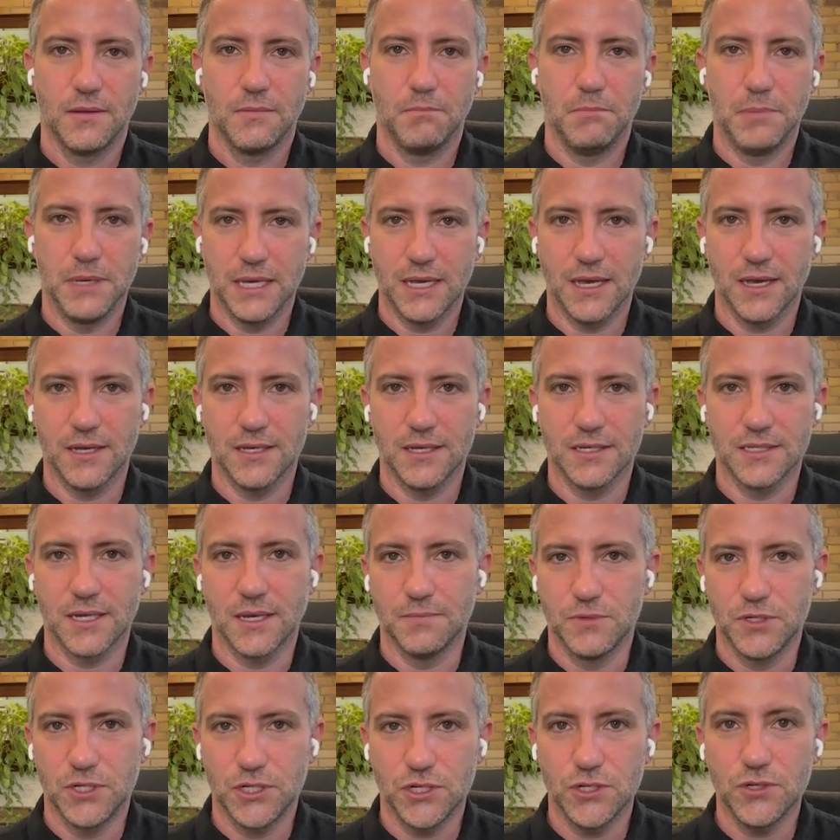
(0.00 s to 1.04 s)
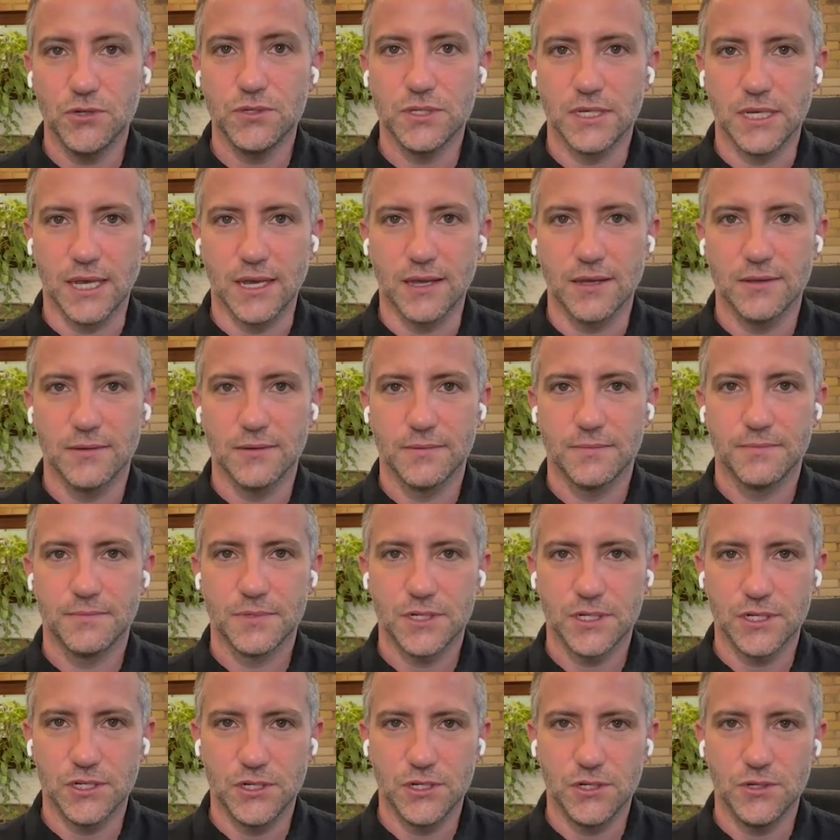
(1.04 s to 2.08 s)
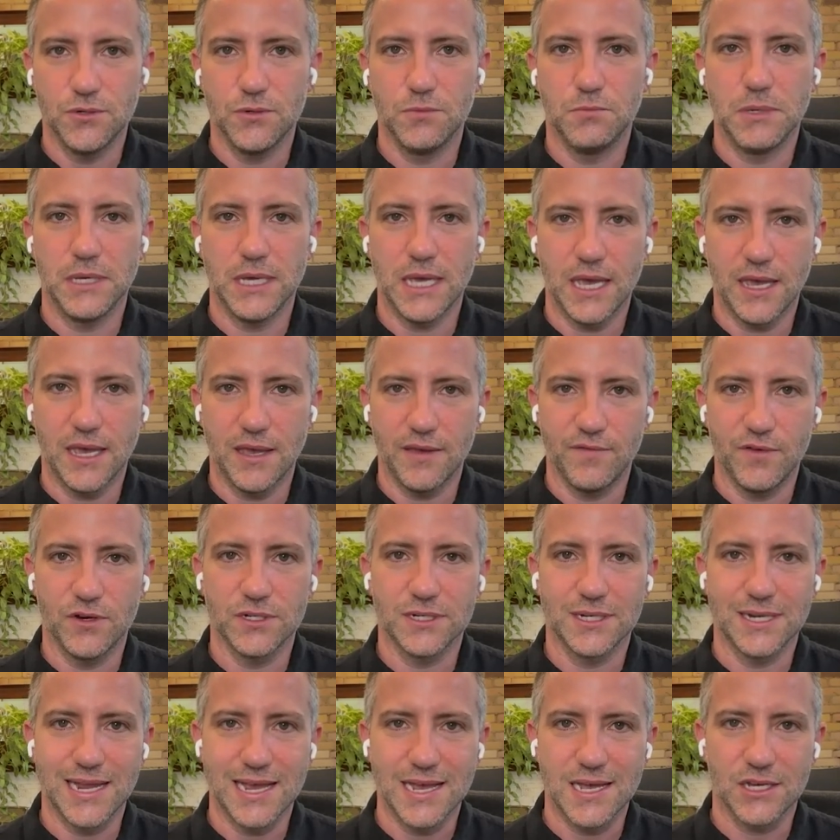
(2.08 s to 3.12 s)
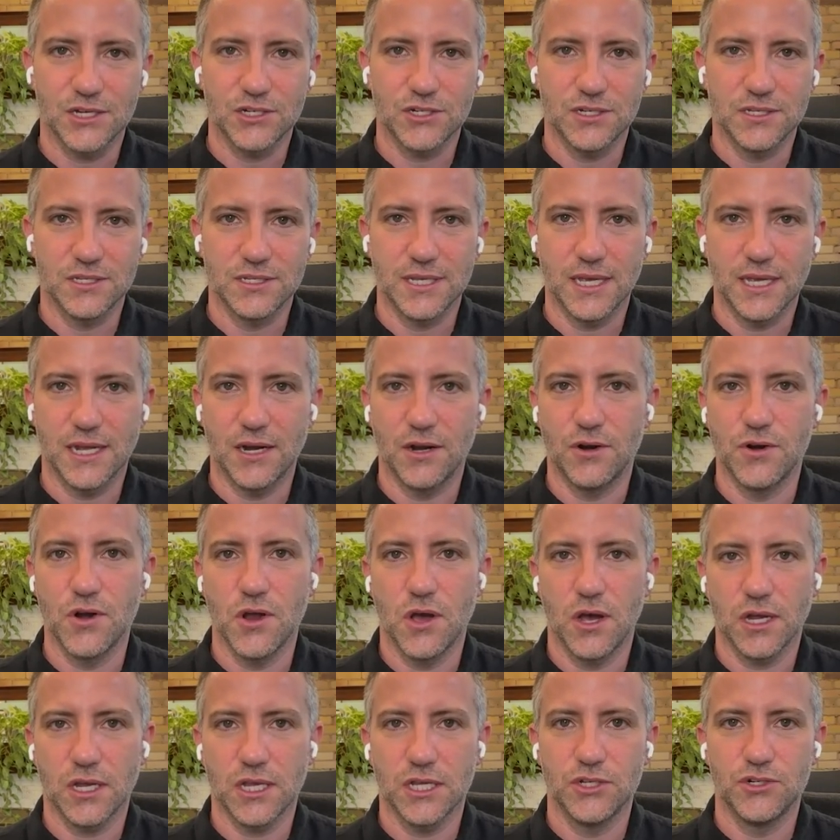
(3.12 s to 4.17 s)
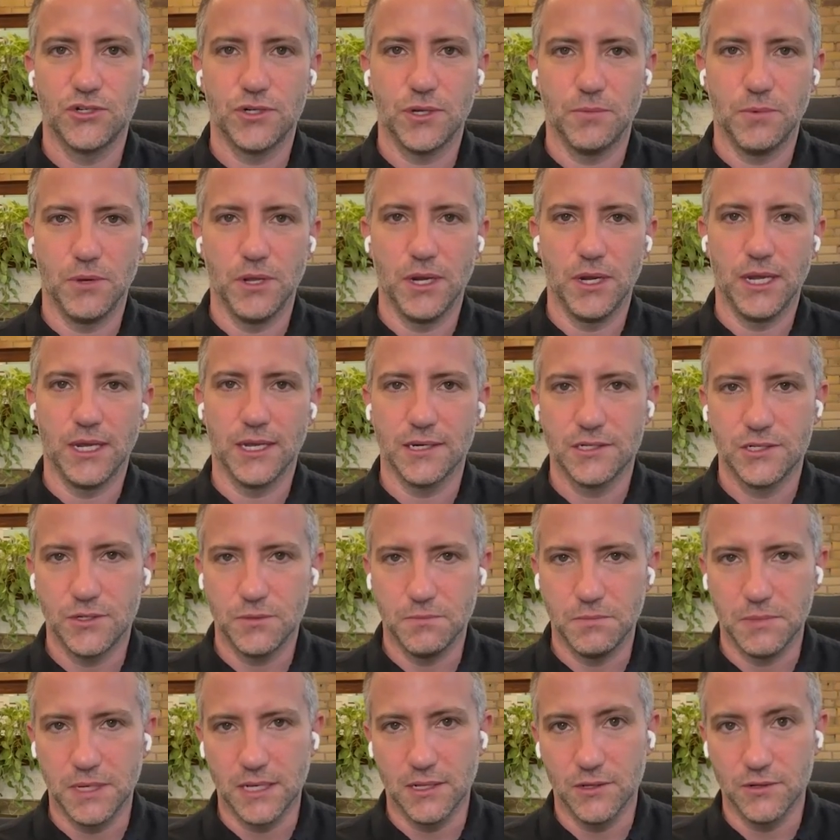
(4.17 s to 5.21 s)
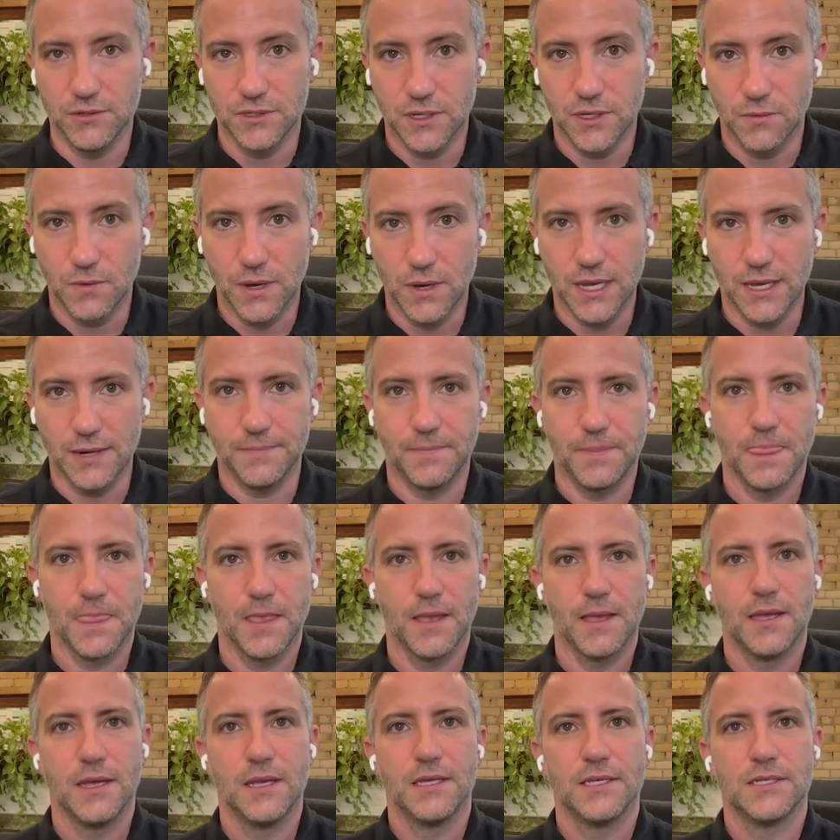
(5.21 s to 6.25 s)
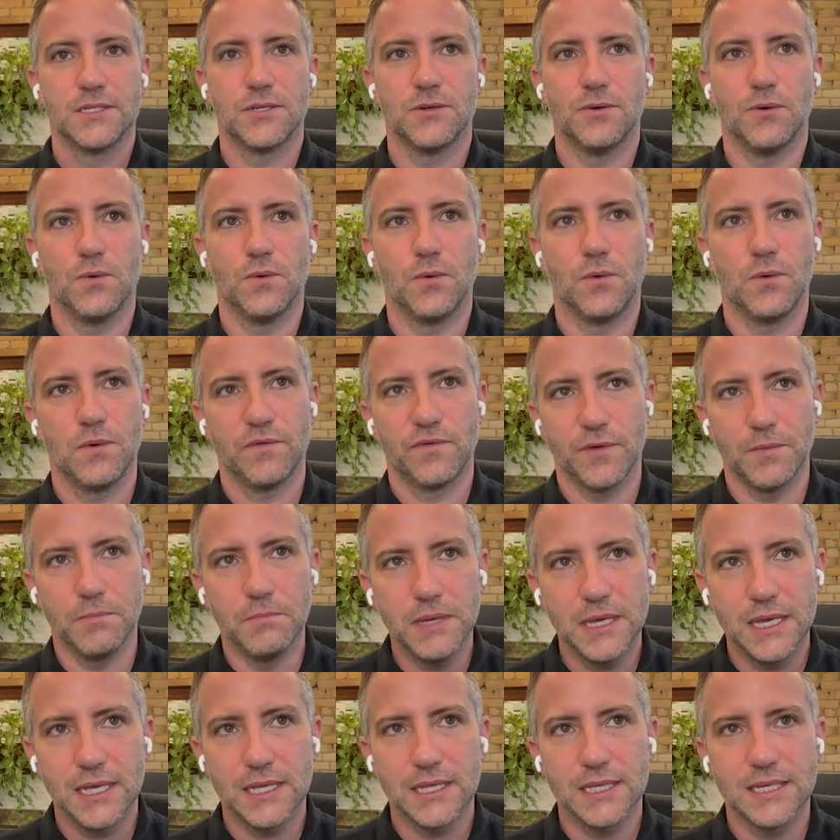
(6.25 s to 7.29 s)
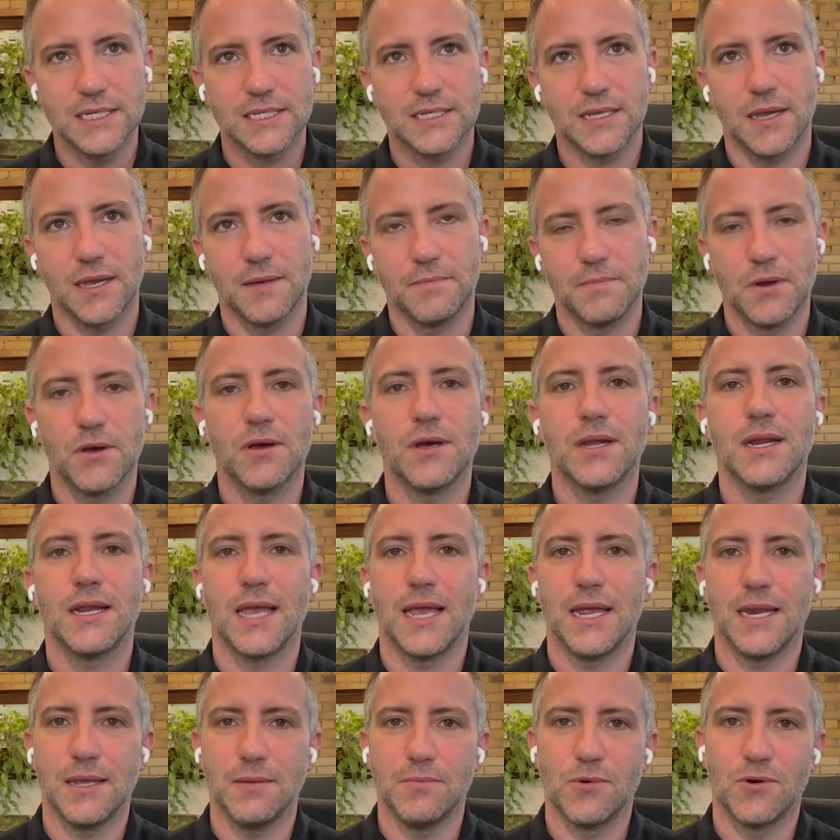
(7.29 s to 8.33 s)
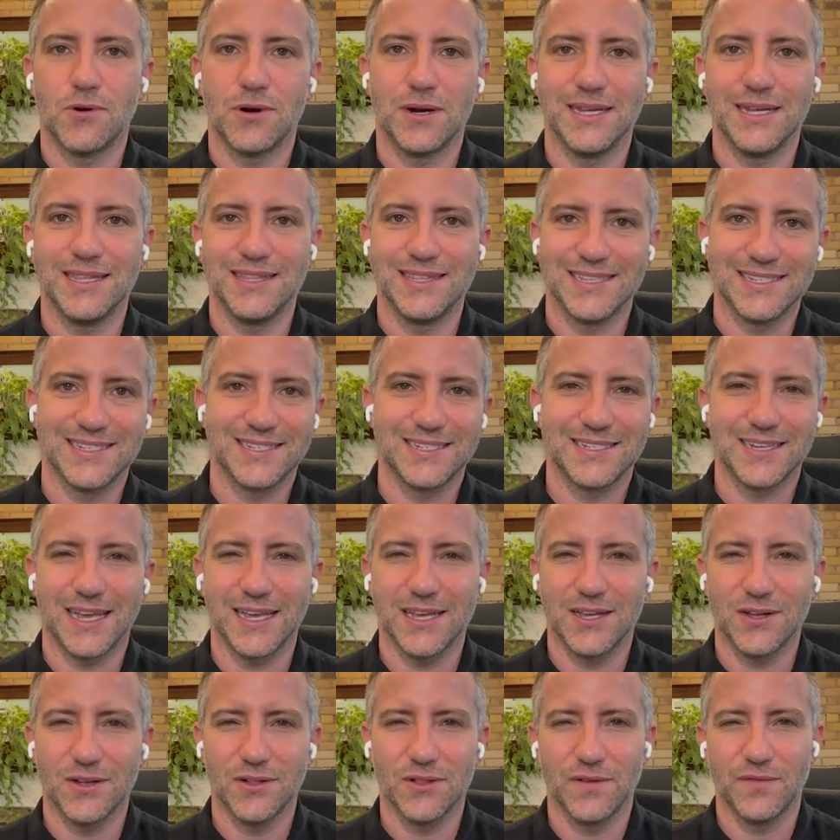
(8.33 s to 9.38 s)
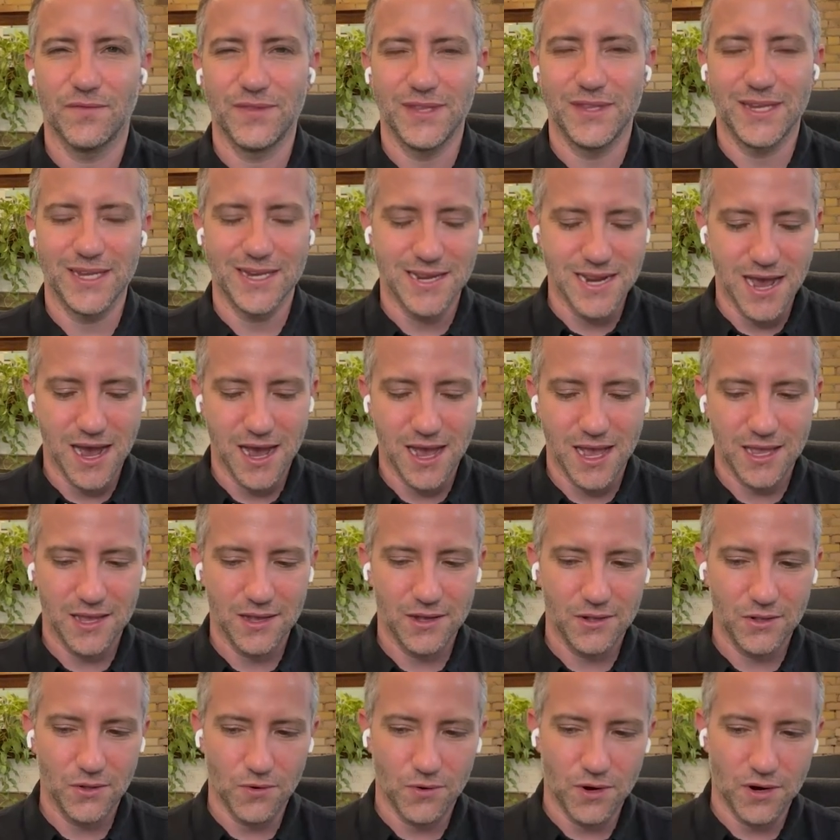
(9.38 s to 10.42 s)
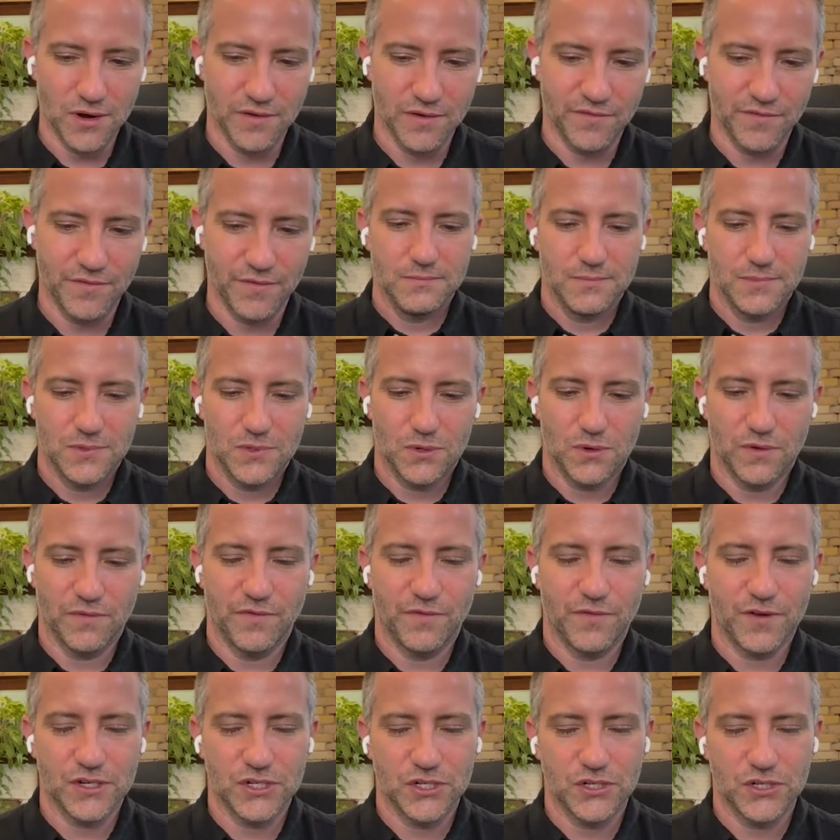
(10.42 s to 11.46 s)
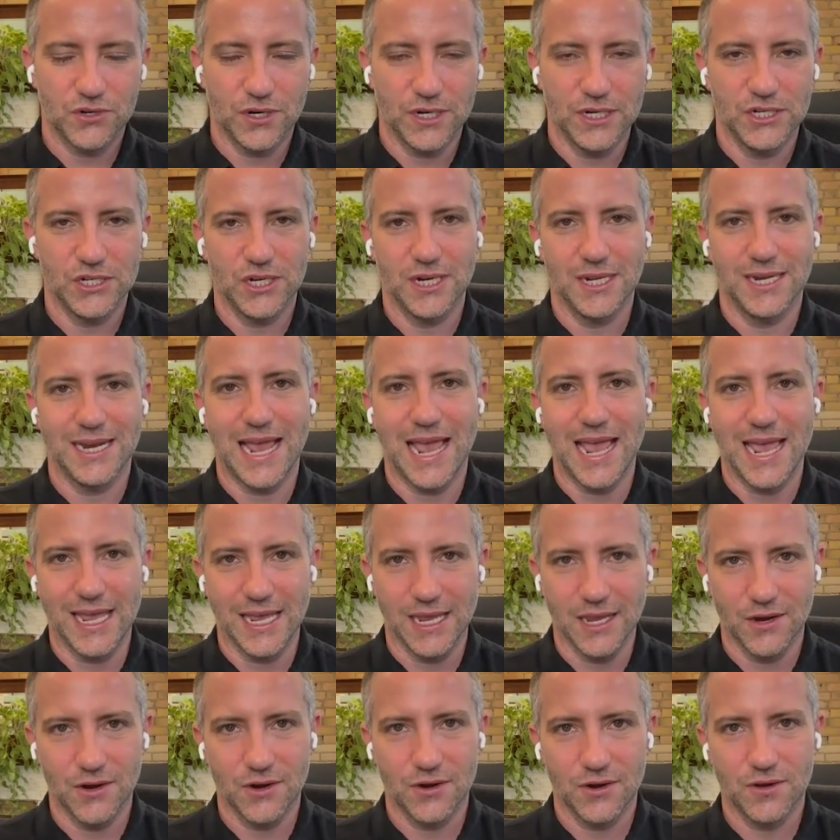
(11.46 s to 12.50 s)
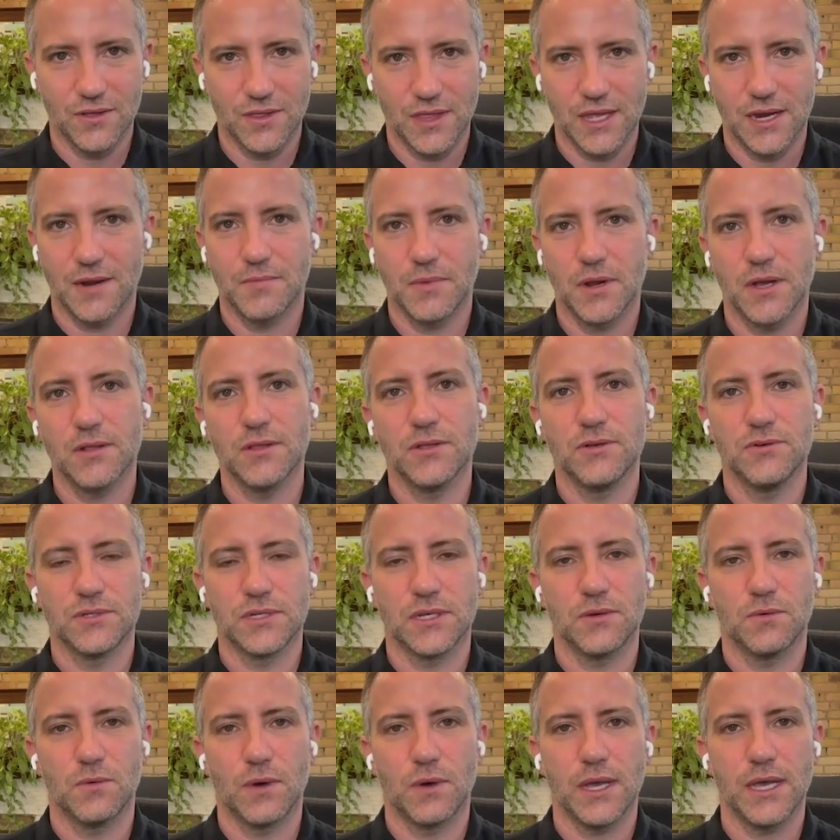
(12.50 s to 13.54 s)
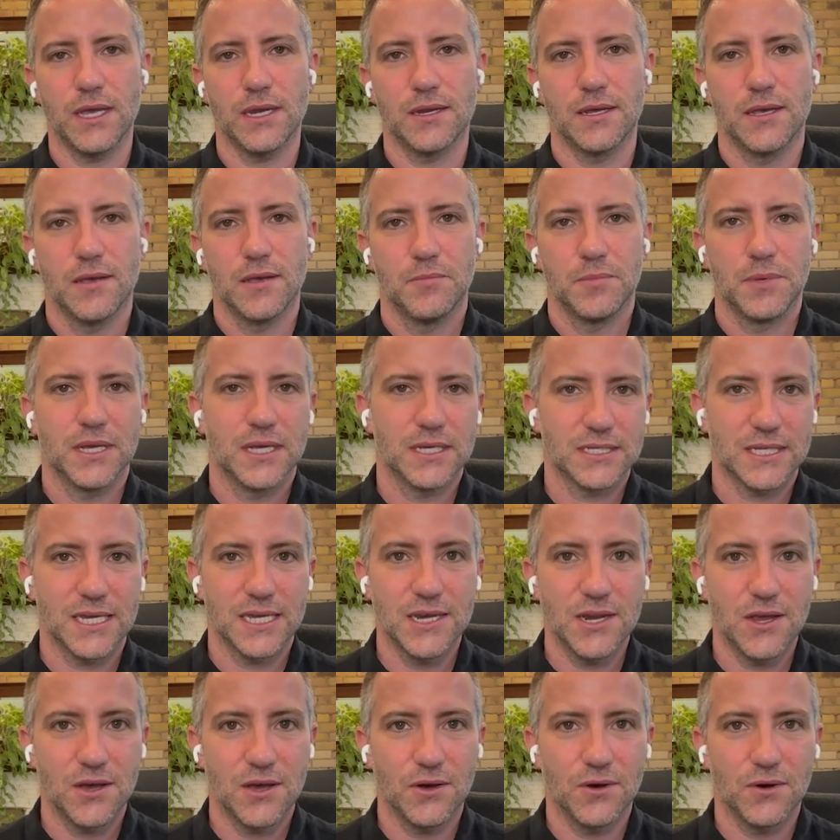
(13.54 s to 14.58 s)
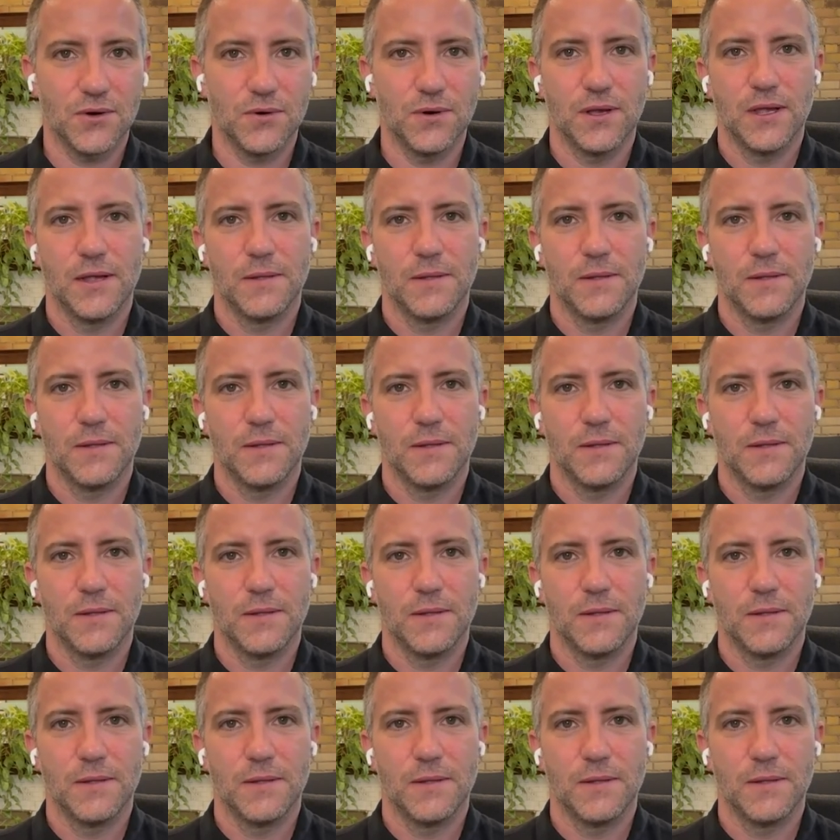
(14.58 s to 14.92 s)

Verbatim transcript: because I'm choosing to do behaviors and actions that are not contributing to me losing weight. So for me, at least, I'm not anymore in this cycle of denial or of sort of frustration and anger that I'm not losing weight because I know